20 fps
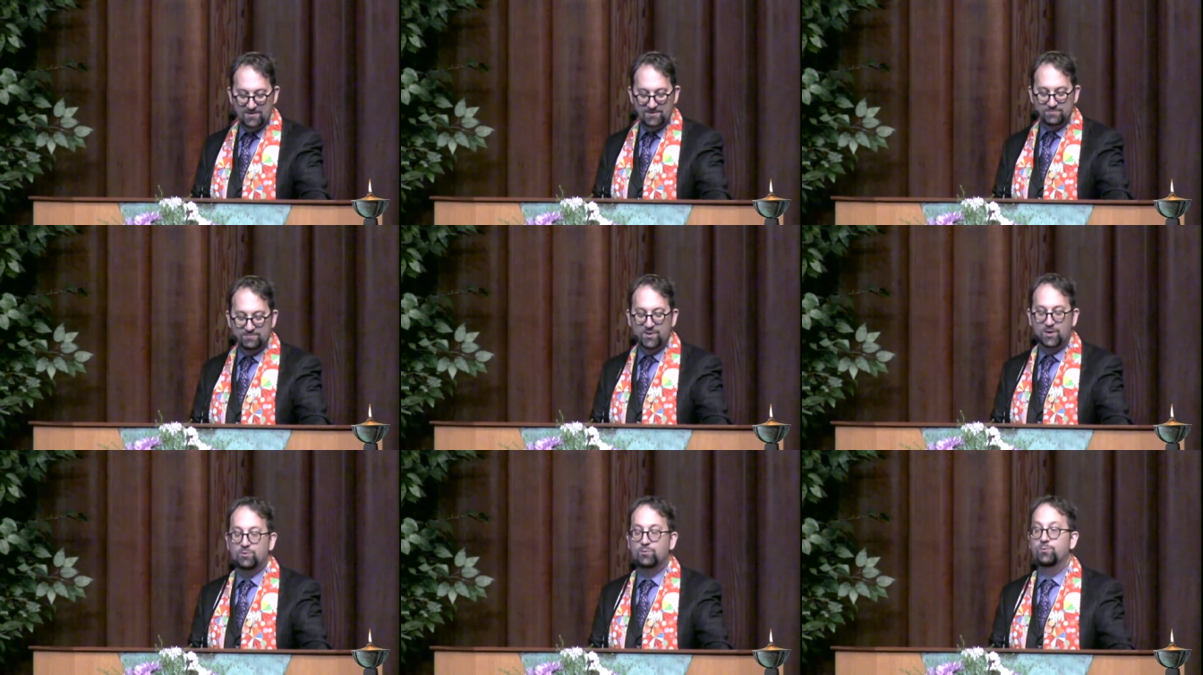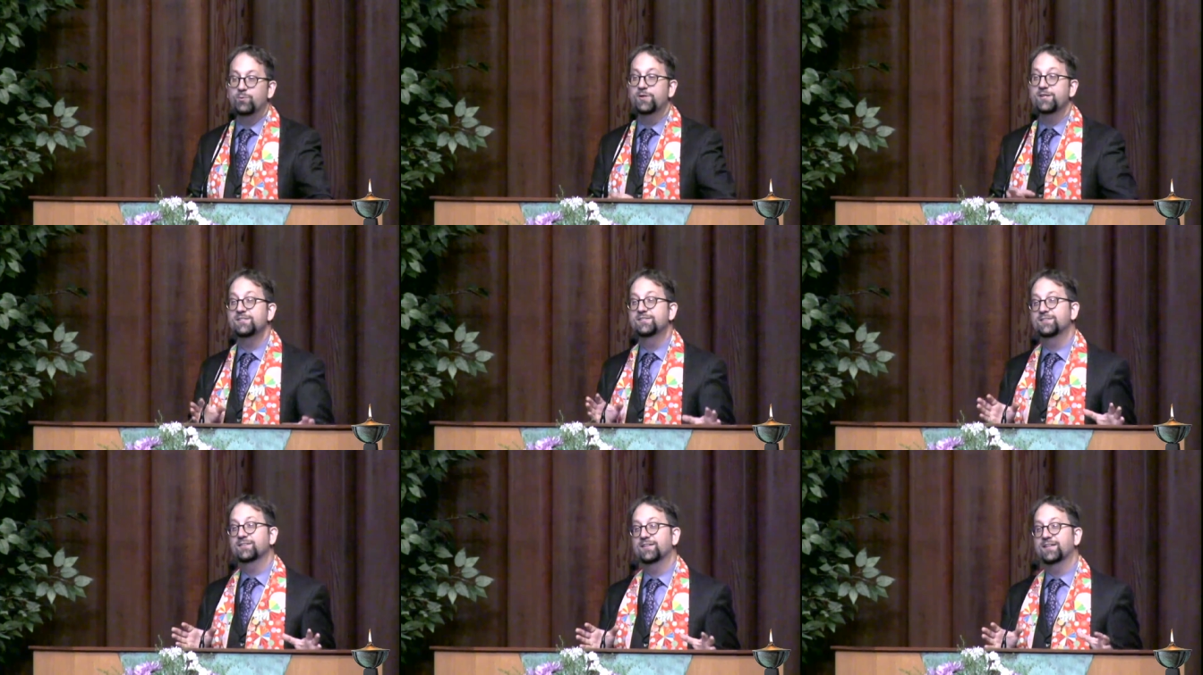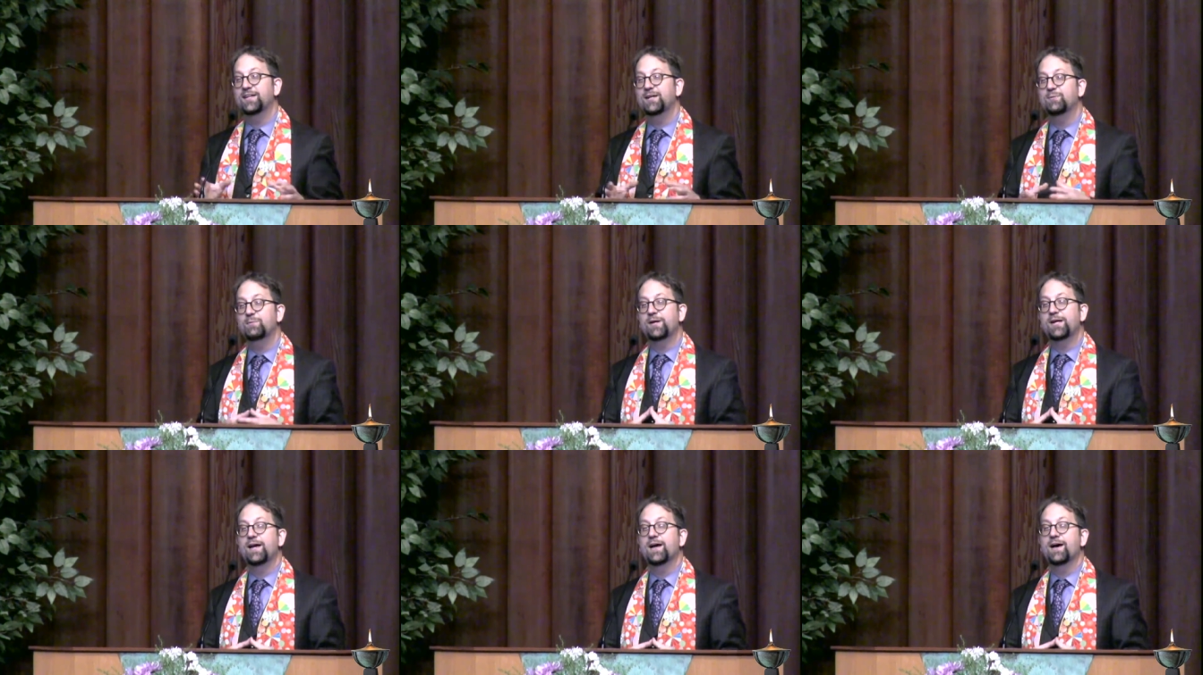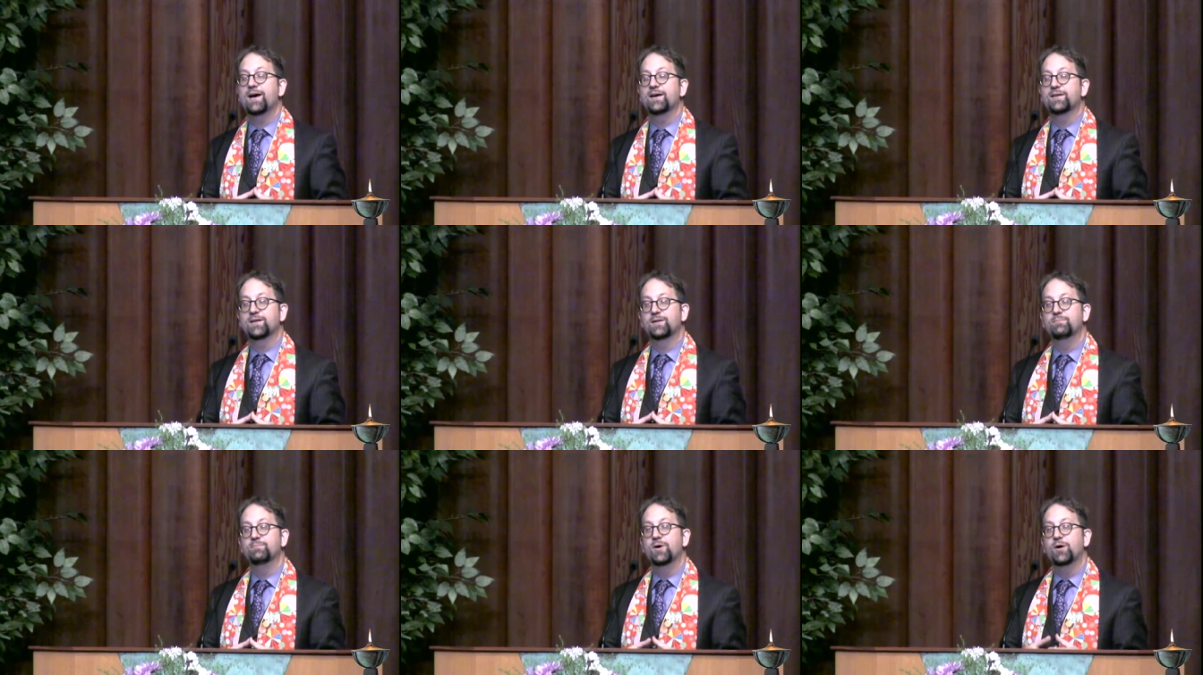But recently we had
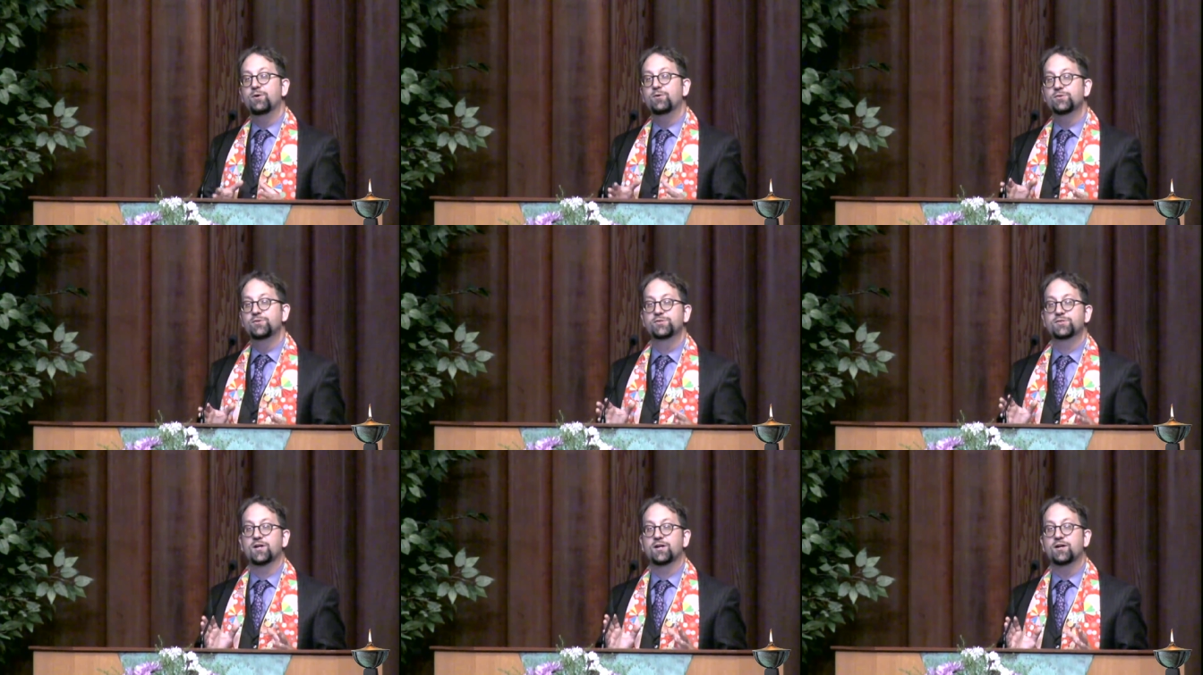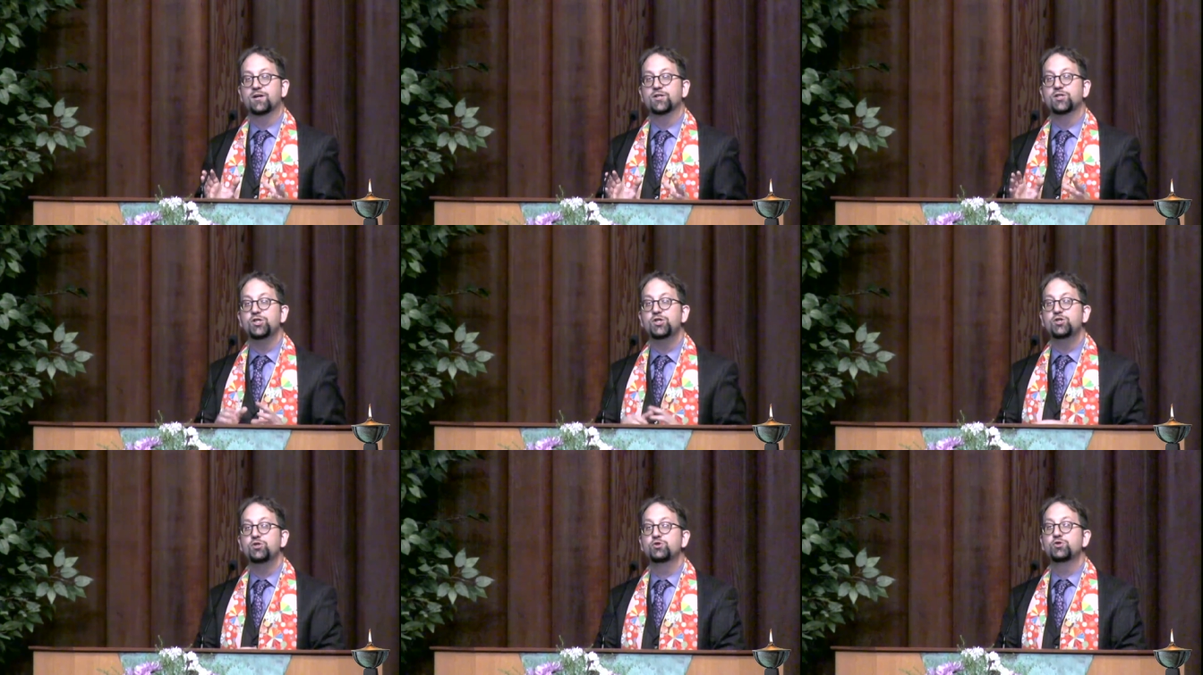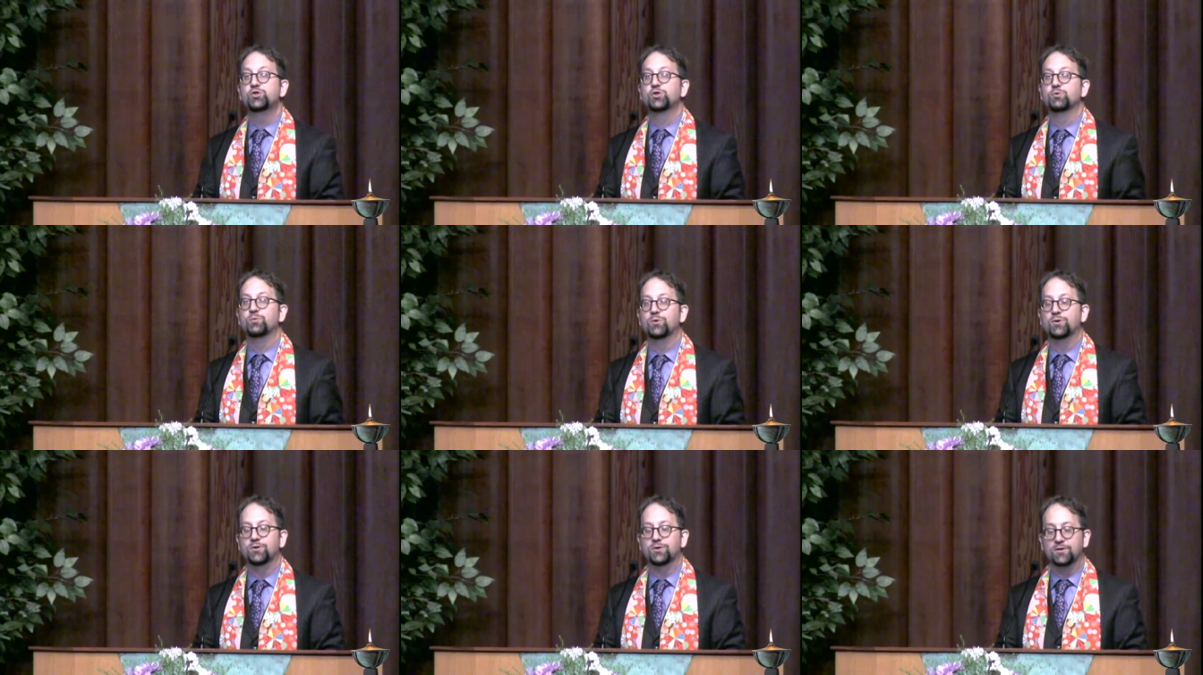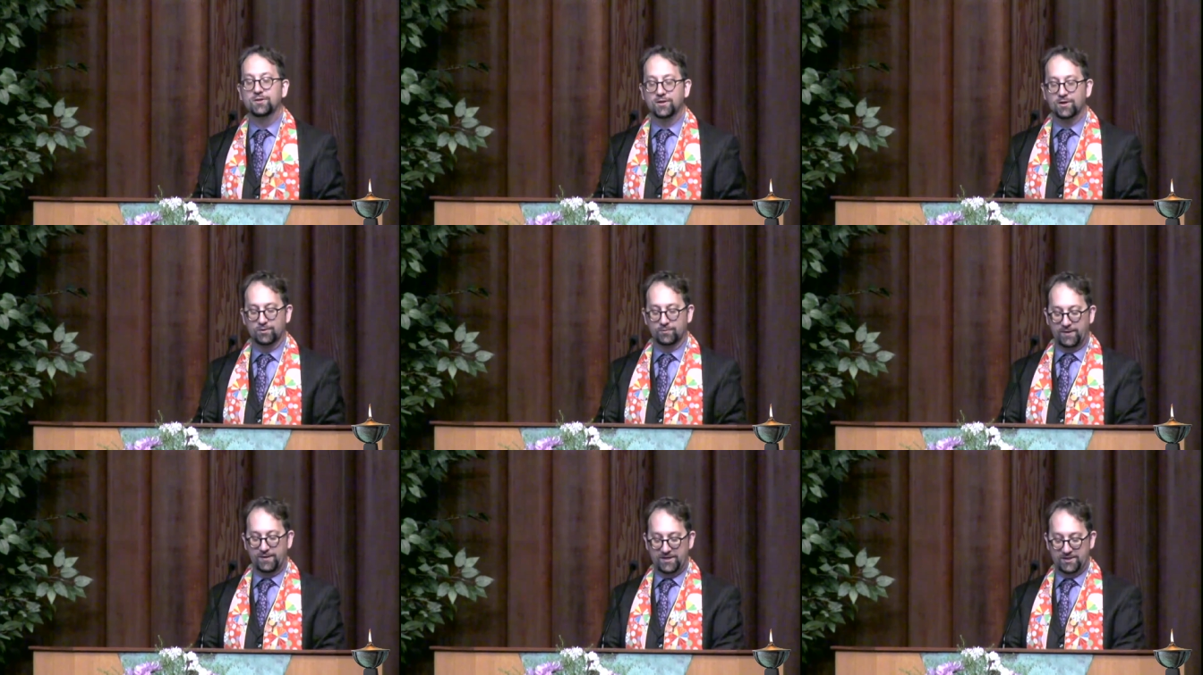a most unusual
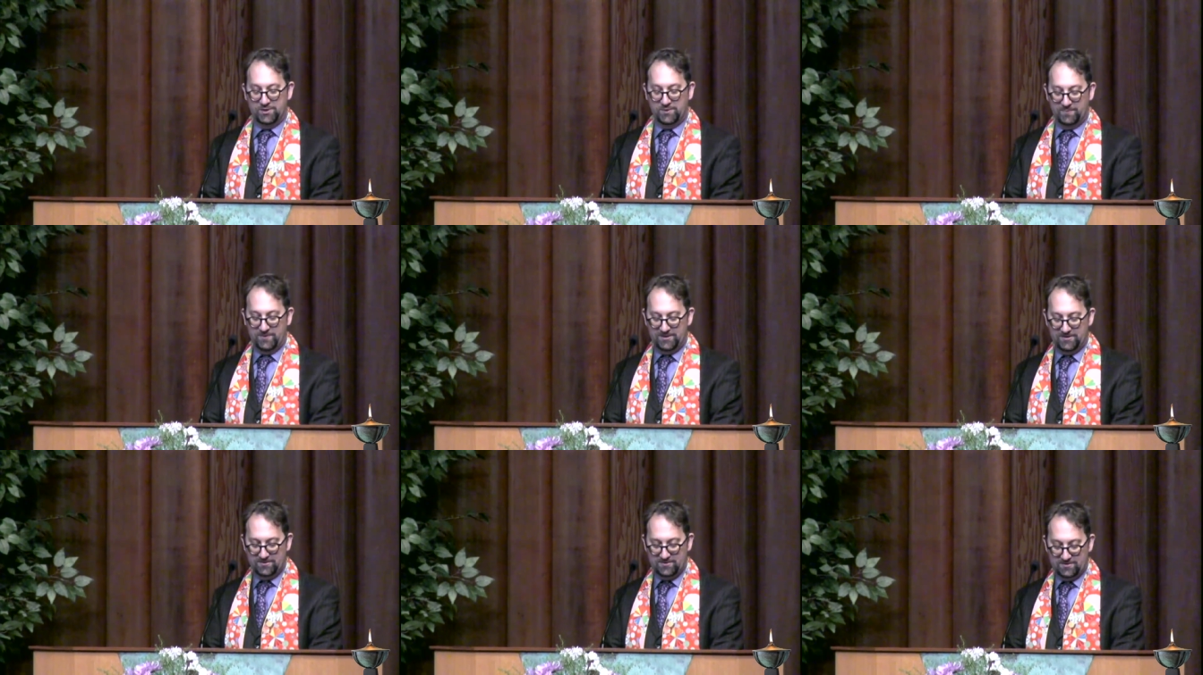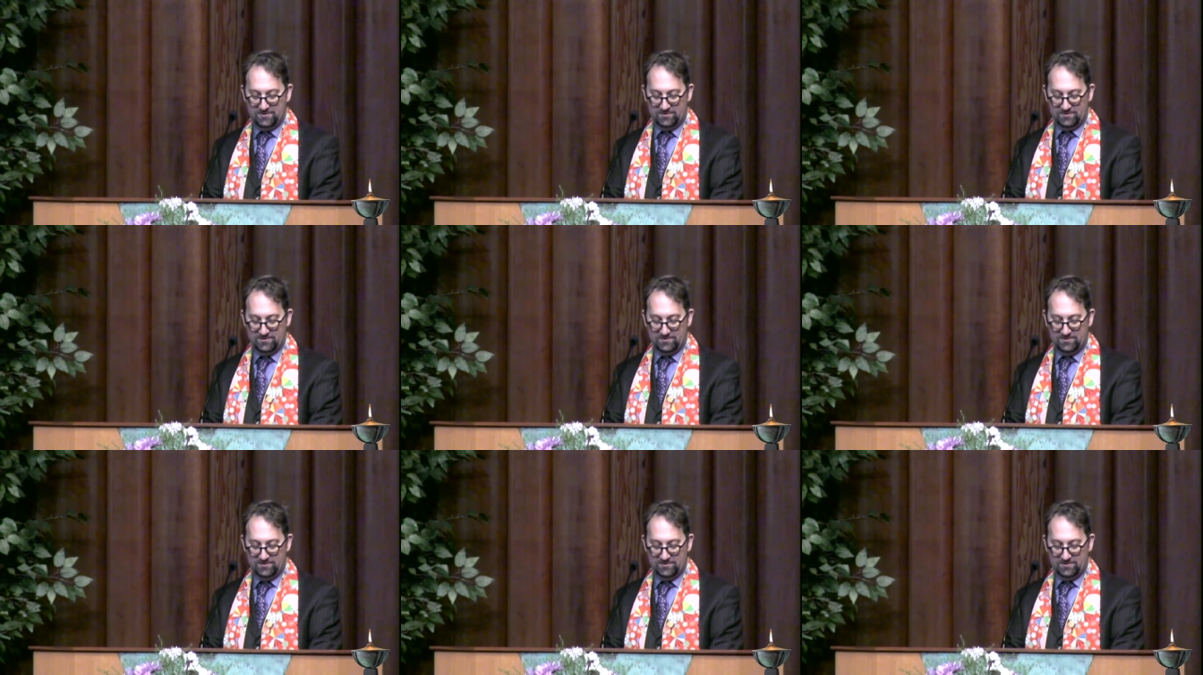arrangement